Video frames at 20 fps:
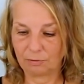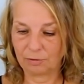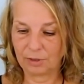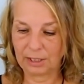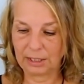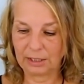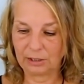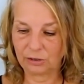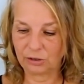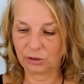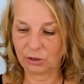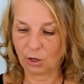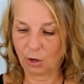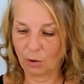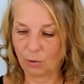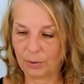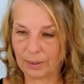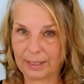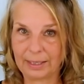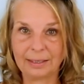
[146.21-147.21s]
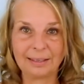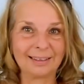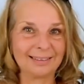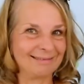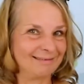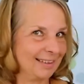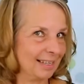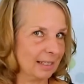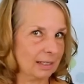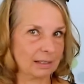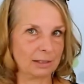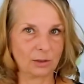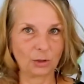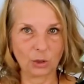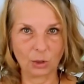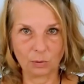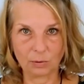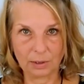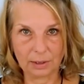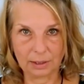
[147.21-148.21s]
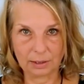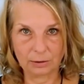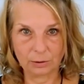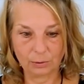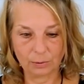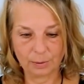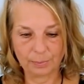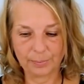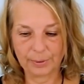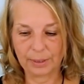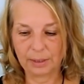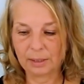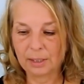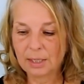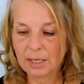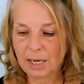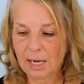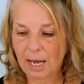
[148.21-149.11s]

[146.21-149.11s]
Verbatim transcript: really slowly, this is totally doable.